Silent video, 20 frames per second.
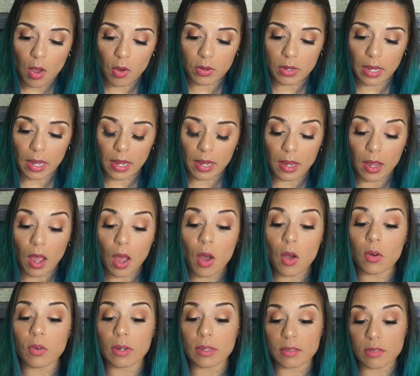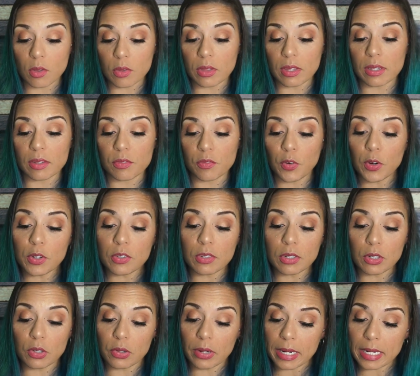Okay, all right, so the first
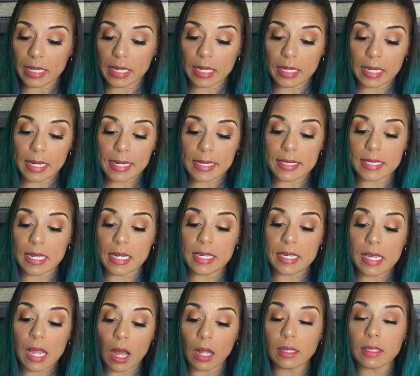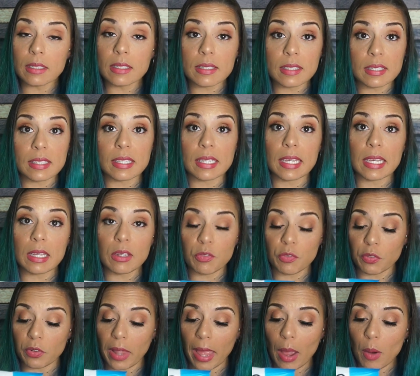ingredient is nut and seed
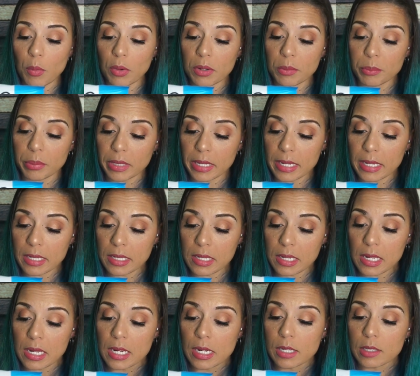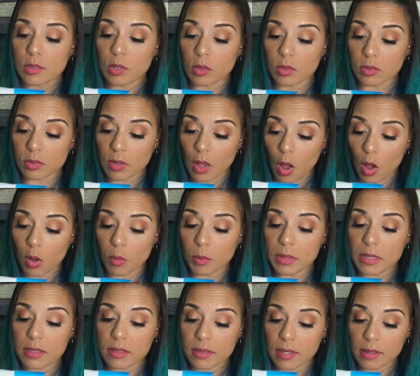flour blend. So
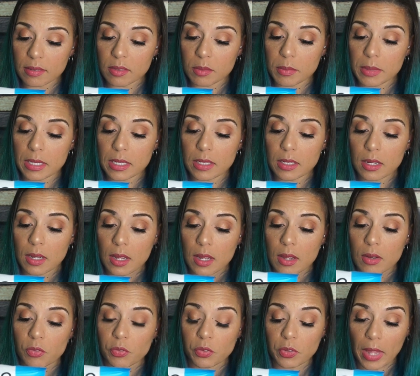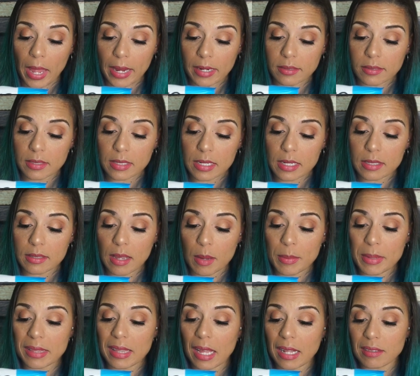almonds, sesame, flax seeds. I
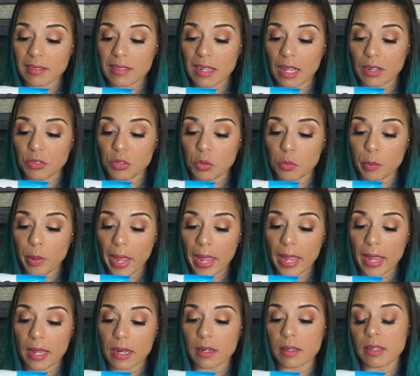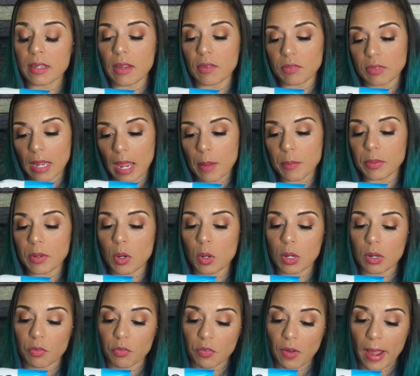mean, that's not too bad. And they have
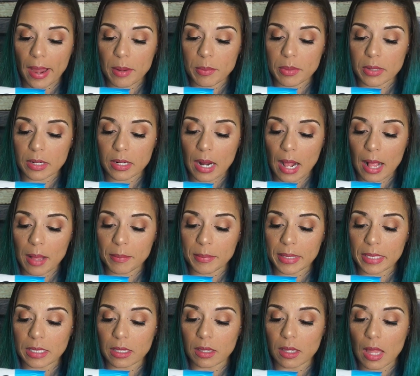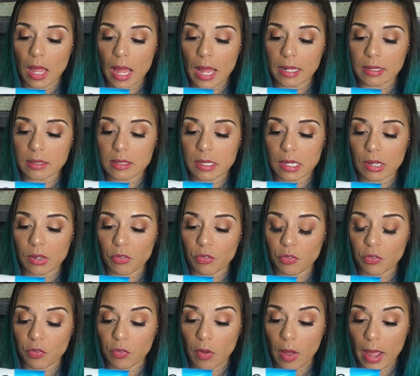tapioca fiber. I mean, lots of
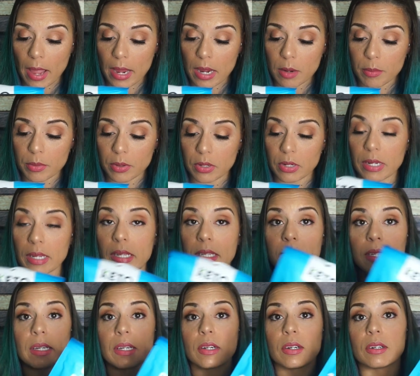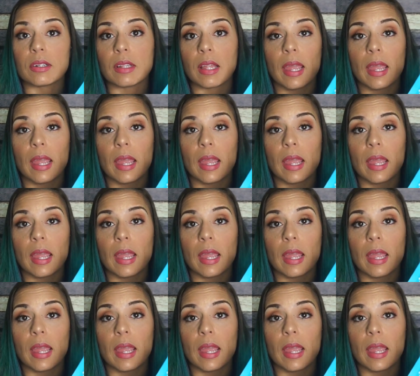fiber in here.